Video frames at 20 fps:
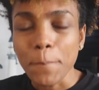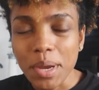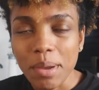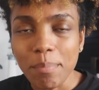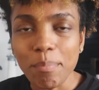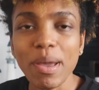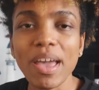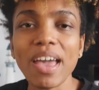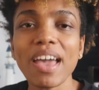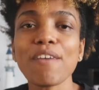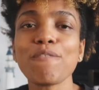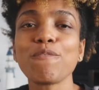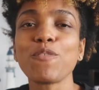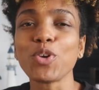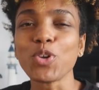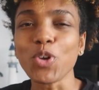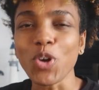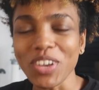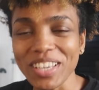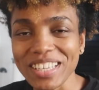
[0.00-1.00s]
Prepare
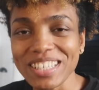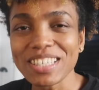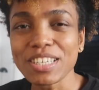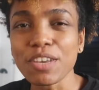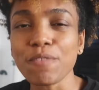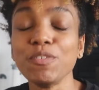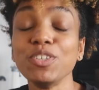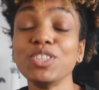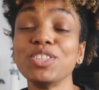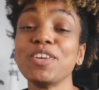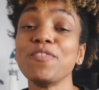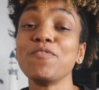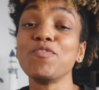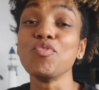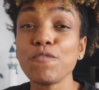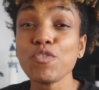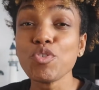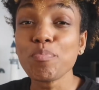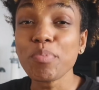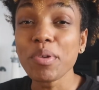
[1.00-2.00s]
for your interviews.
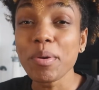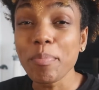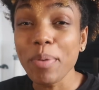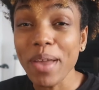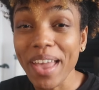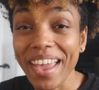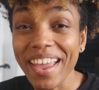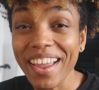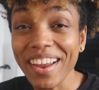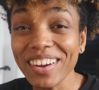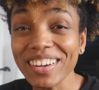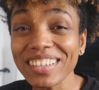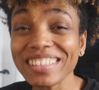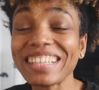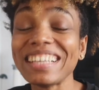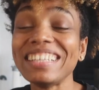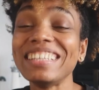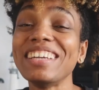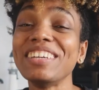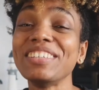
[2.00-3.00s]
If you
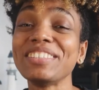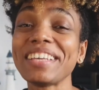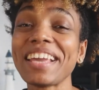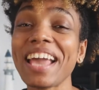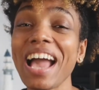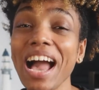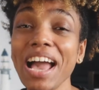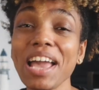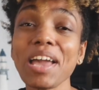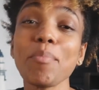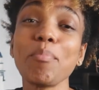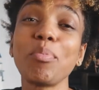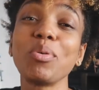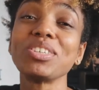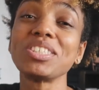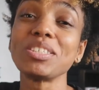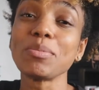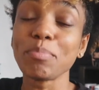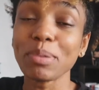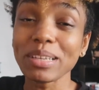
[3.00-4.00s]
prepare, then there is a higher
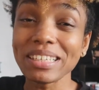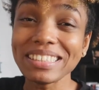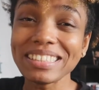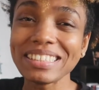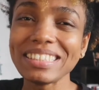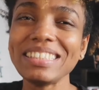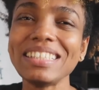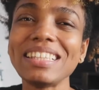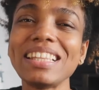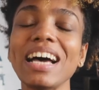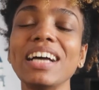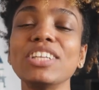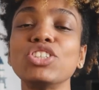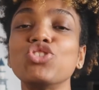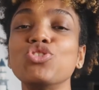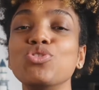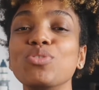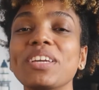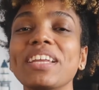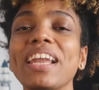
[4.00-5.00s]
possibility
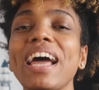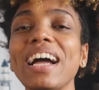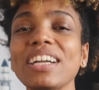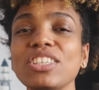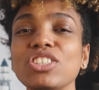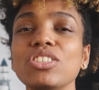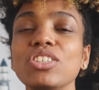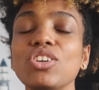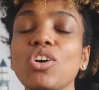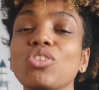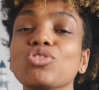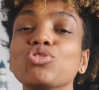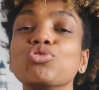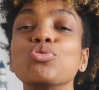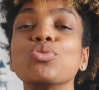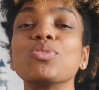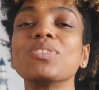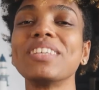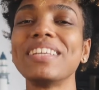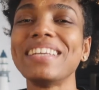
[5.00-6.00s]
that you can actually
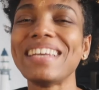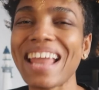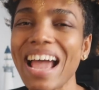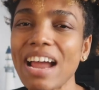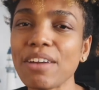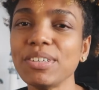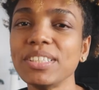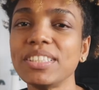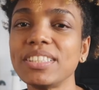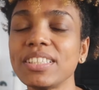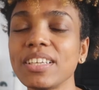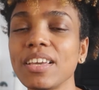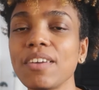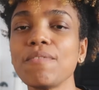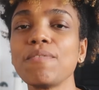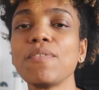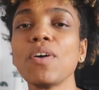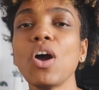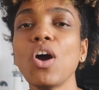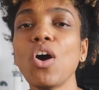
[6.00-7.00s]
control the
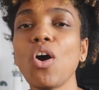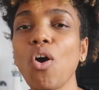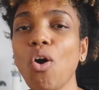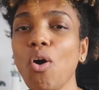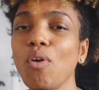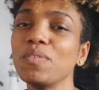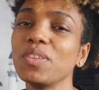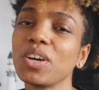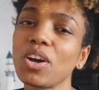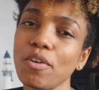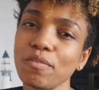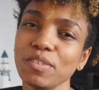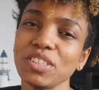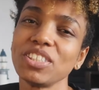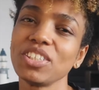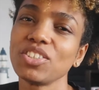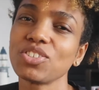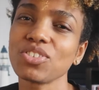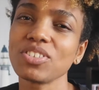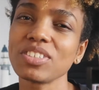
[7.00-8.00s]
narrative of the
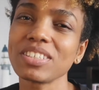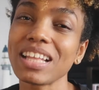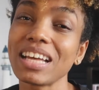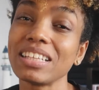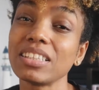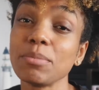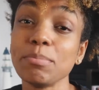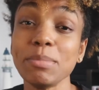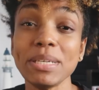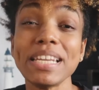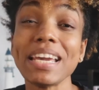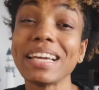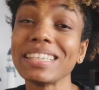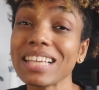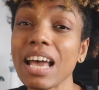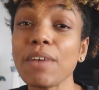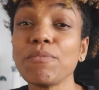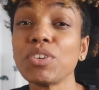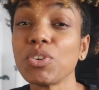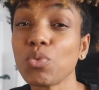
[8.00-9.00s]
conversations that the media
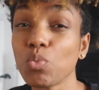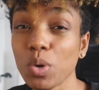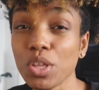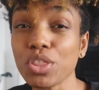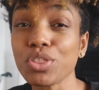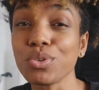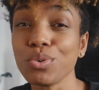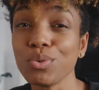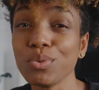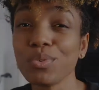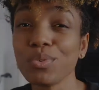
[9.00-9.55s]
is having with